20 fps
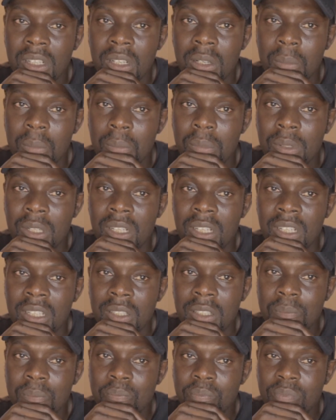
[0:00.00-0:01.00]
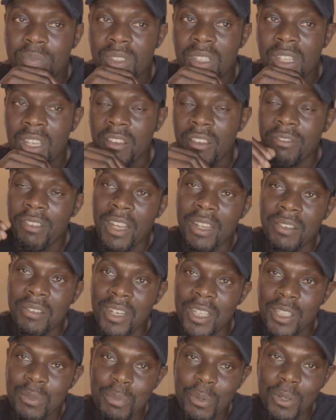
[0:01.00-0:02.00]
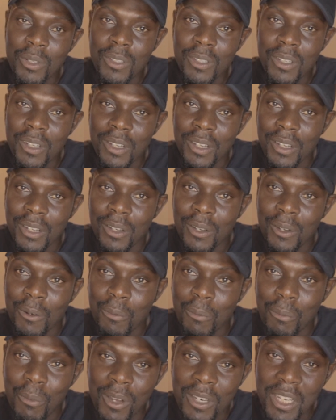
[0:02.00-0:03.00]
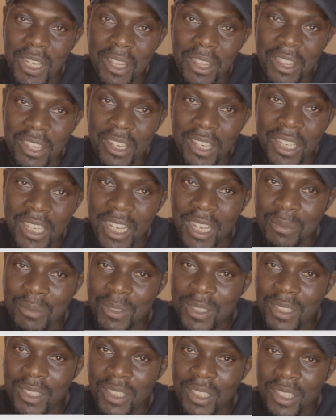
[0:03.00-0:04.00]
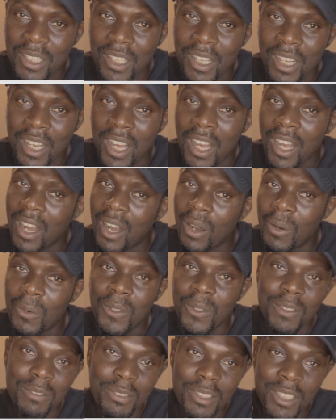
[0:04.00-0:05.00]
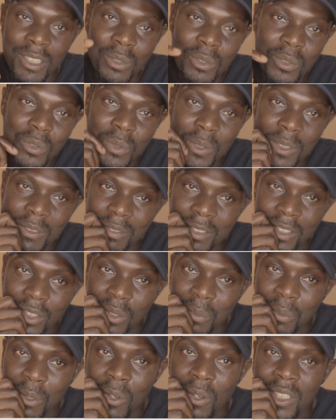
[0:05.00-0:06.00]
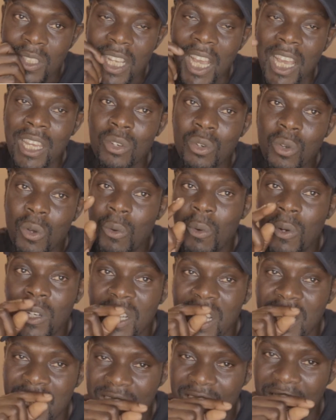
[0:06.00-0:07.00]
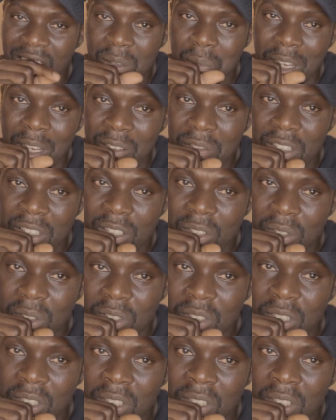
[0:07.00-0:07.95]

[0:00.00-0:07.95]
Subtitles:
But if I respond more than 3 times, I'll refer you to a video because I know what I say in my videos.